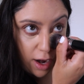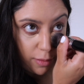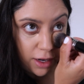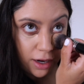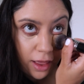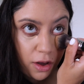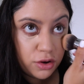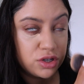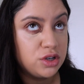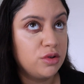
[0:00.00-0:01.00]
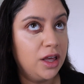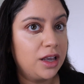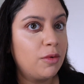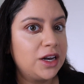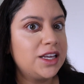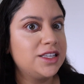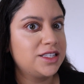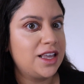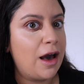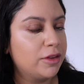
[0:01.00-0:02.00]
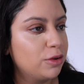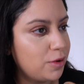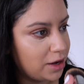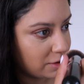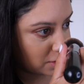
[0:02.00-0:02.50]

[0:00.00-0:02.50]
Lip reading: And I'm here oh shoot, what did he see out the window?